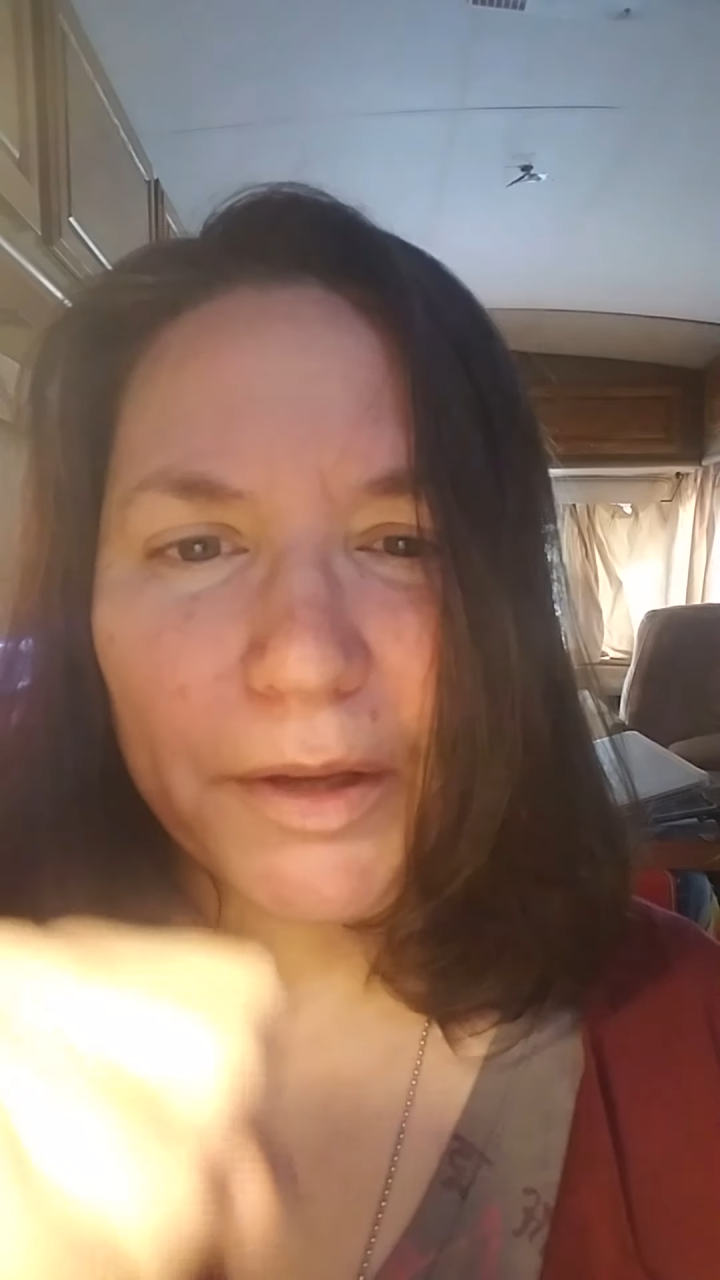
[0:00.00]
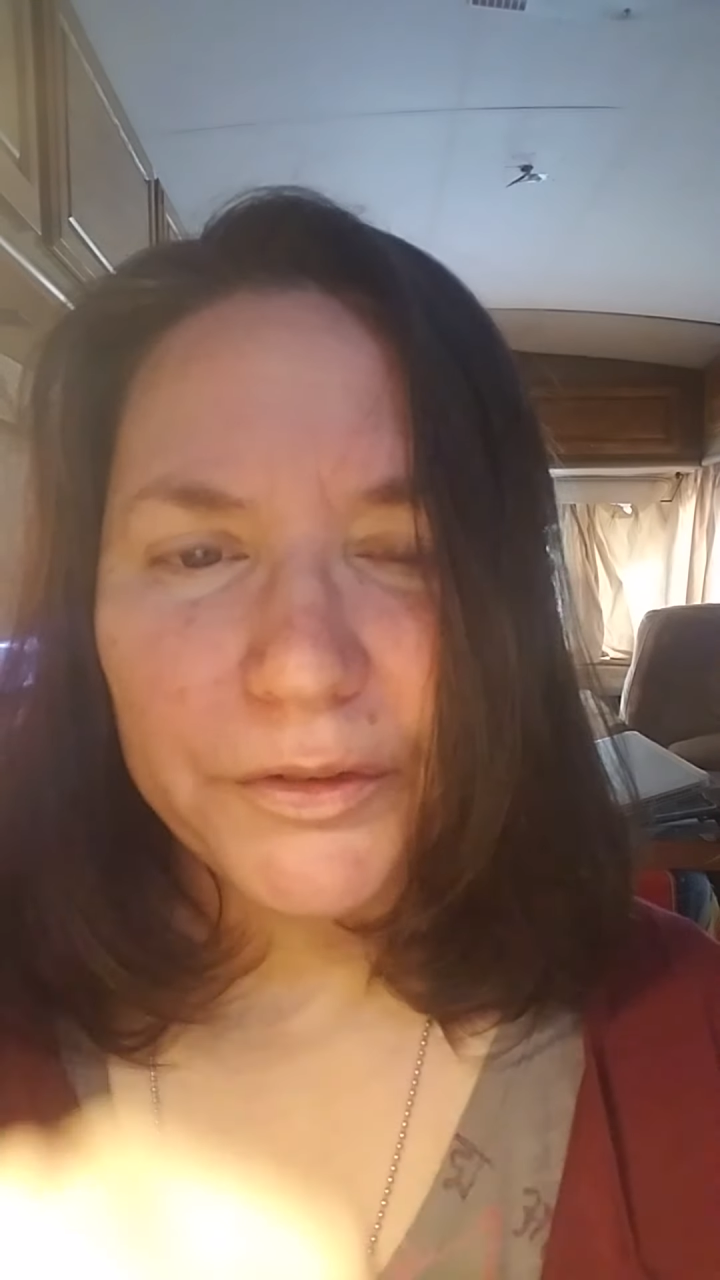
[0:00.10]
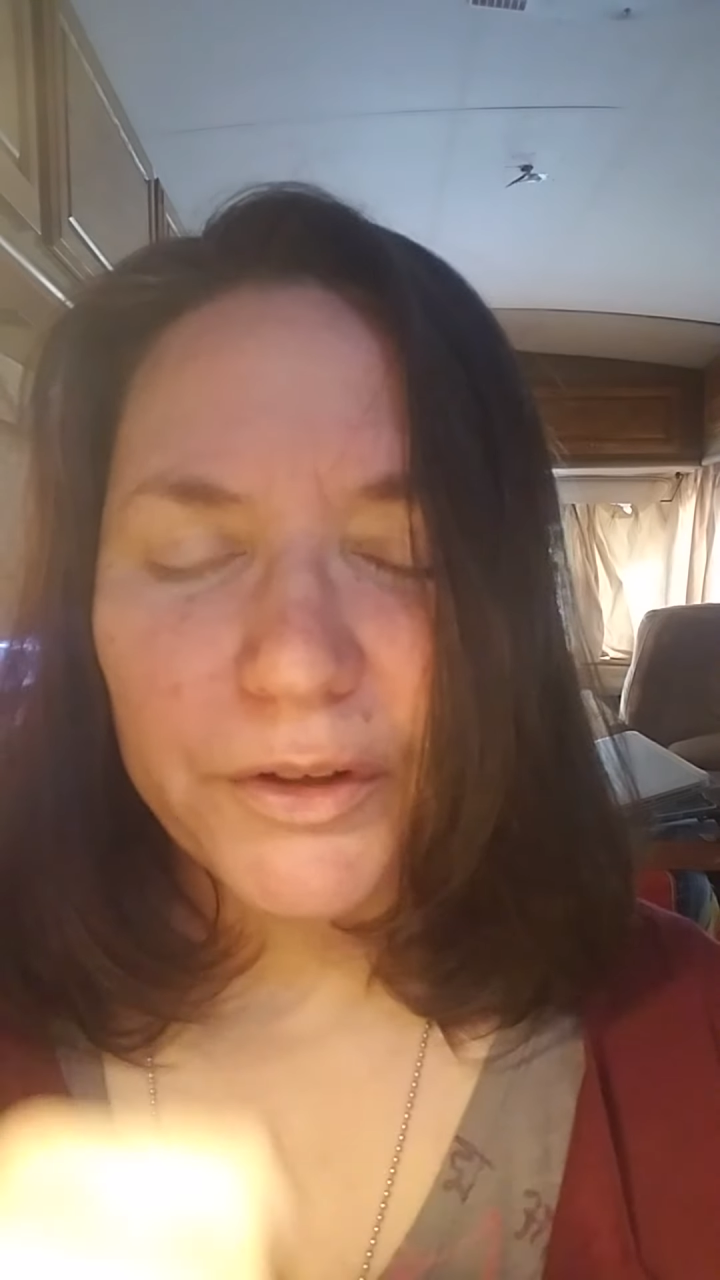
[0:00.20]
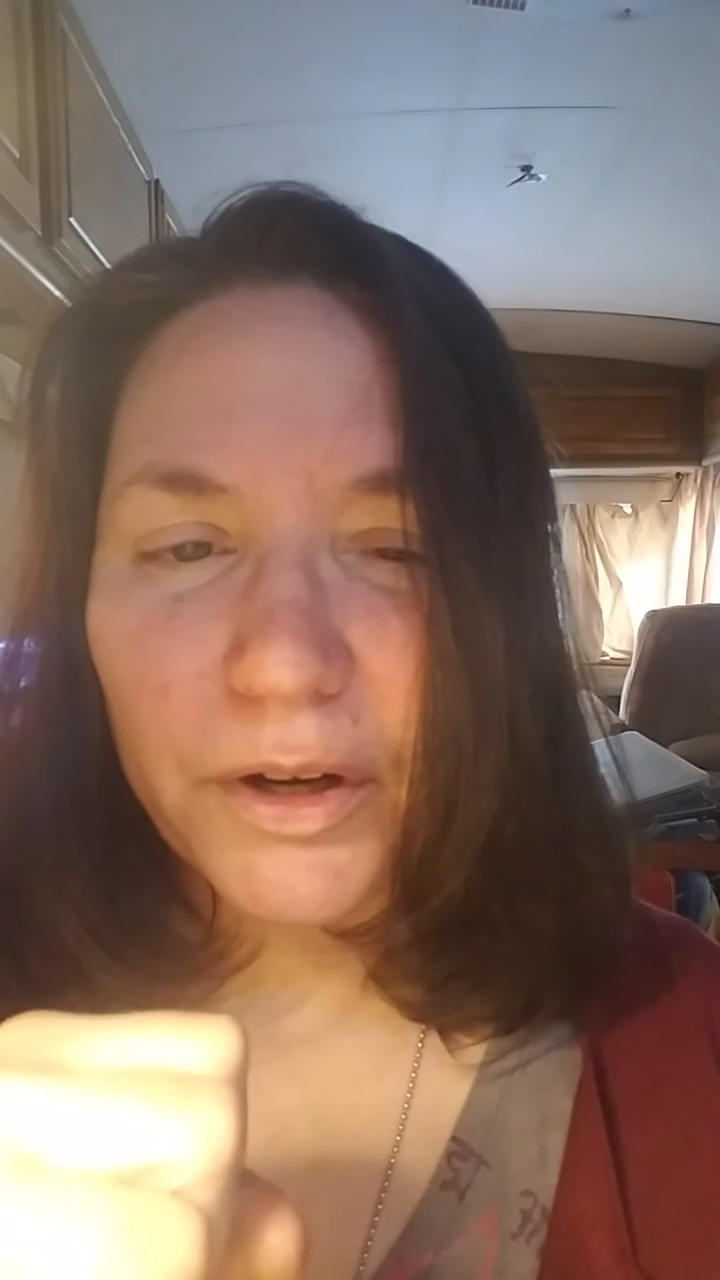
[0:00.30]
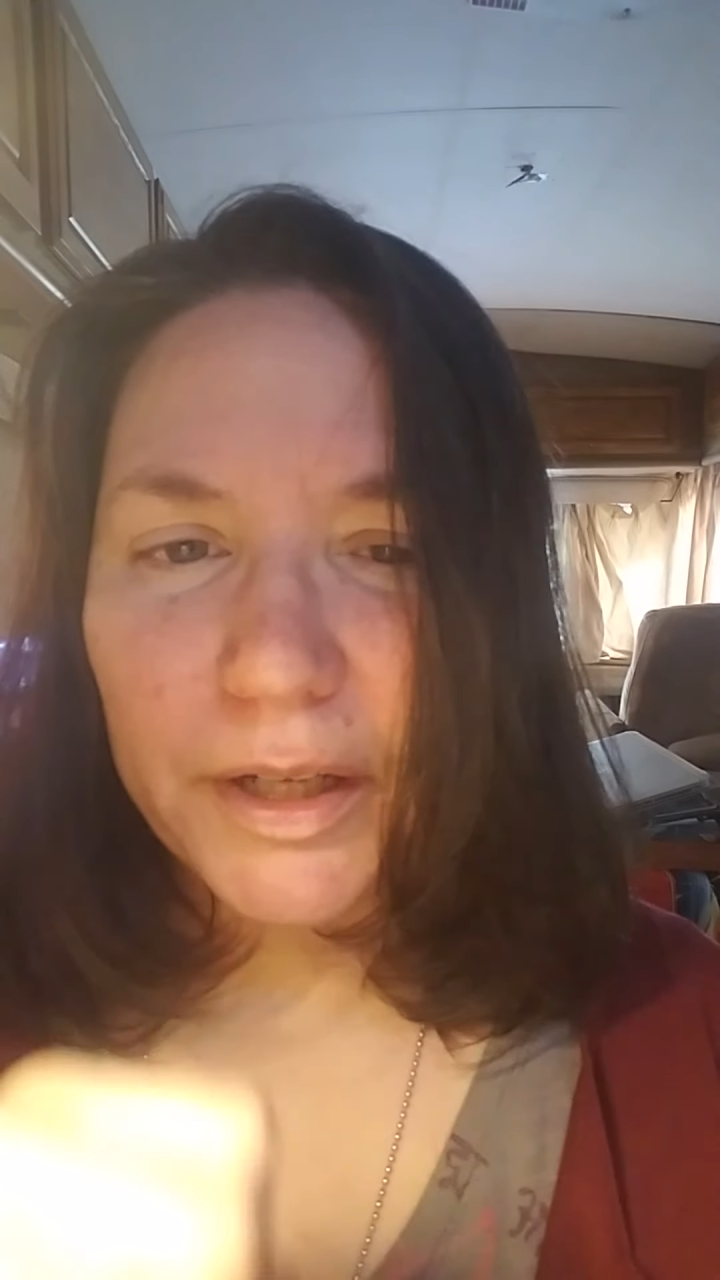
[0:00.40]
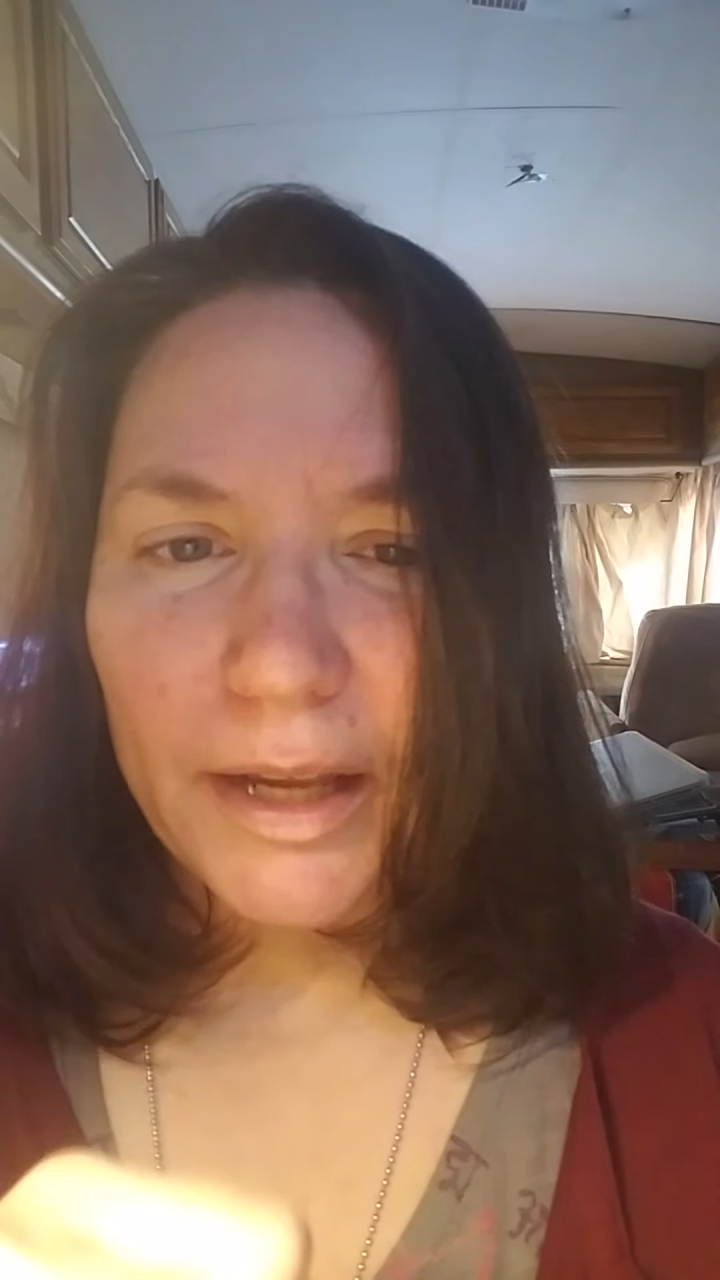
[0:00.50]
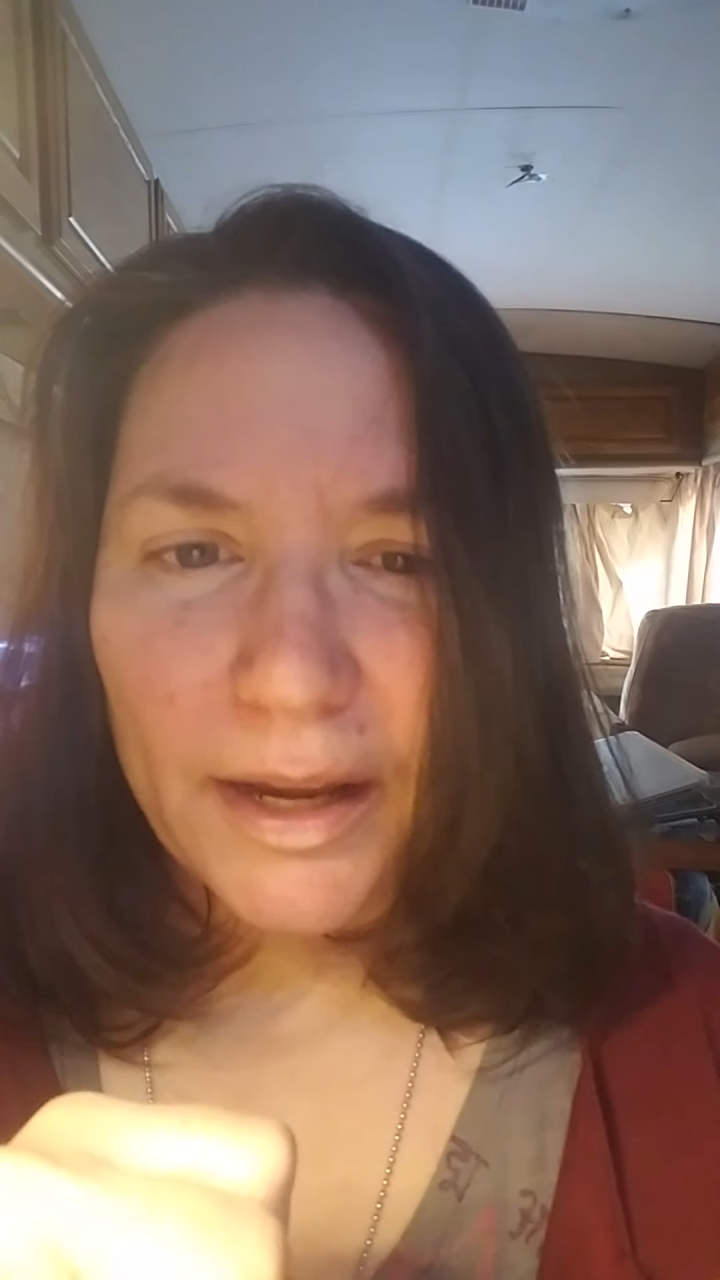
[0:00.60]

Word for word: starting